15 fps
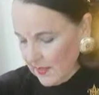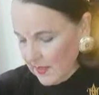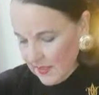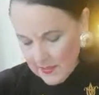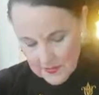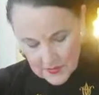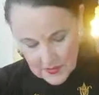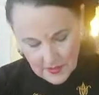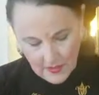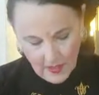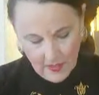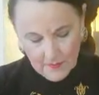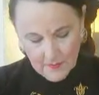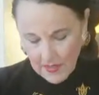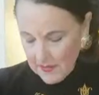
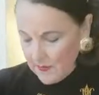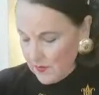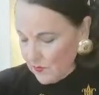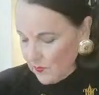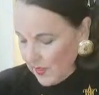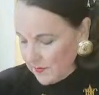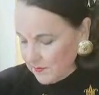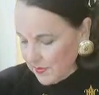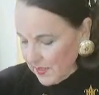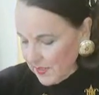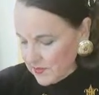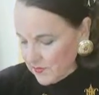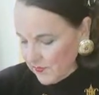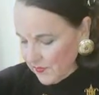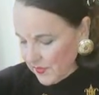Am I in the right
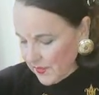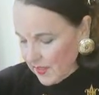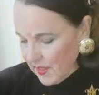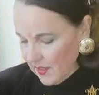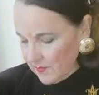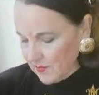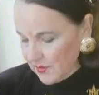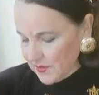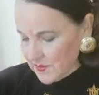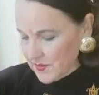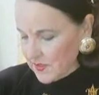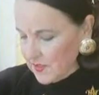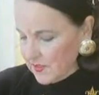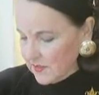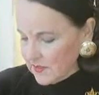place for the camera to
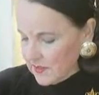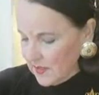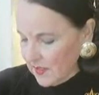see it?